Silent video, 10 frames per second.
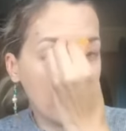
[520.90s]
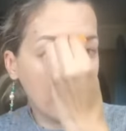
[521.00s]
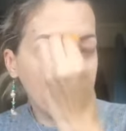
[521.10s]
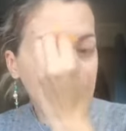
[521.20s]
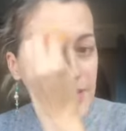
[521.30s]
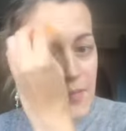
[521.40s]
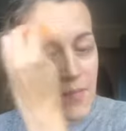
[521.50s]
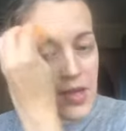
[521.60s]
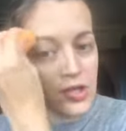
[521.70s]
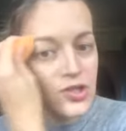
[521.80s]
I
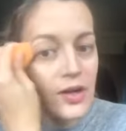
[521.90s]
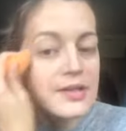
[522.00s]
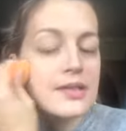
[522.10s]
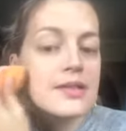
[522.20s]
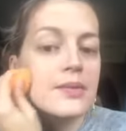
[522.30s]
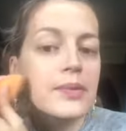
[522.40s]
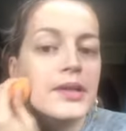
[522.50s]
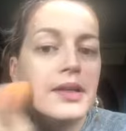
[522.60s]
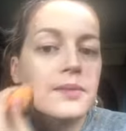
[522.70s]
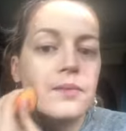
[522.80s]
make sure I stipple
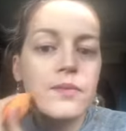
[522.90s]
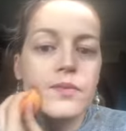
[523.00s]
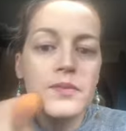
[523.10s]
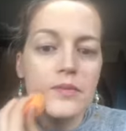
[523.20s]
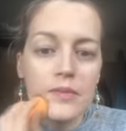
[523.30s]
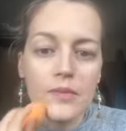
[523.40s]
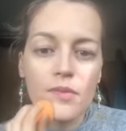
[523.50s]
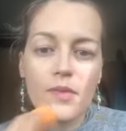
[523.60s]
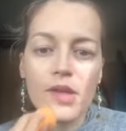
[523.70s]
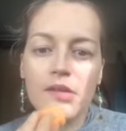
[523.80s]
it
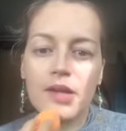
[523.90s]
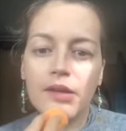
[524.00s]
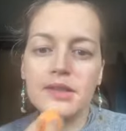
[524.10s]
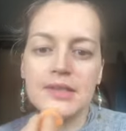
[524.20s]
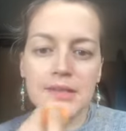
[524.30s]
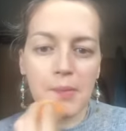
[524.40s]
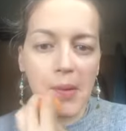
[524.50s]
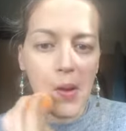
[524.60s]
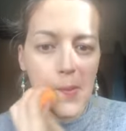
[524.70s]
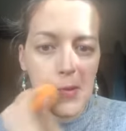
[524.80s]

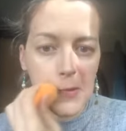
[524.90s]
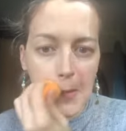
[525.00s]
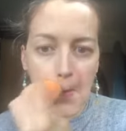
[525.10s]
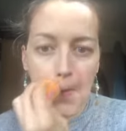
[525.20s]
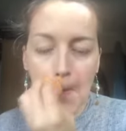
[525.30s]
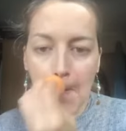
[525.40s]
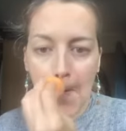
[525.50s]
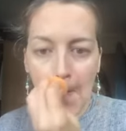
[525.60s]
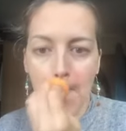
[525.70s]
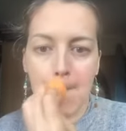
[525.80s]
on my skin,
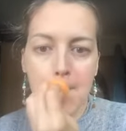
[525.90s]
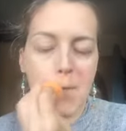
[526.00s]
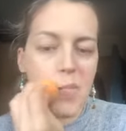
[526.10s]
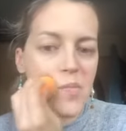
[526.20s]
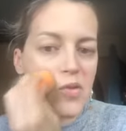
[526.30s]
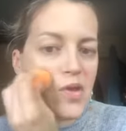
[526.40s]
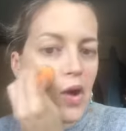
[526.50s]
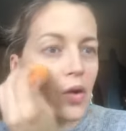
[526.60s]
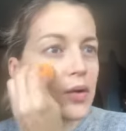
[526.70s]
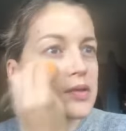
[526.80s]

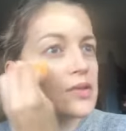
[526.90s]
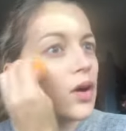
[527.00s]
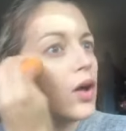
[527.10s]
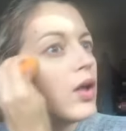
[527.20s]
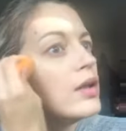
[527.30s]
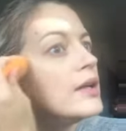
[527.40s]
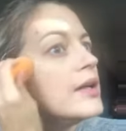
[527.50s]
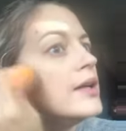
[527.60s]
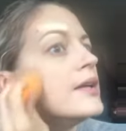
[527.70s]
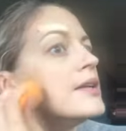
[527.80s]
so it's all
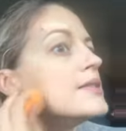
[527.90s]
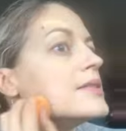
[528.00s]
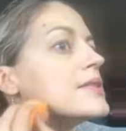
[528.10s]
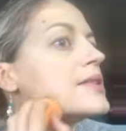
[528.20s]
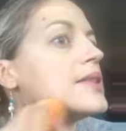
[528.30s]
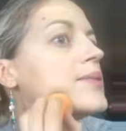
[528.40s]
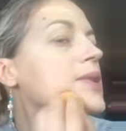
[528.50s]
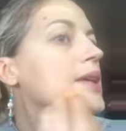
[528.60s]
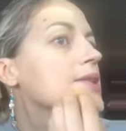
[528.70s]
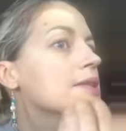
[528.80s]

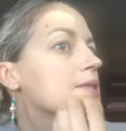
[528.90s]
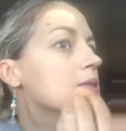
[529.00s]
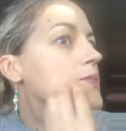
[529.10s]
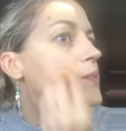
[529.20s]
seamless,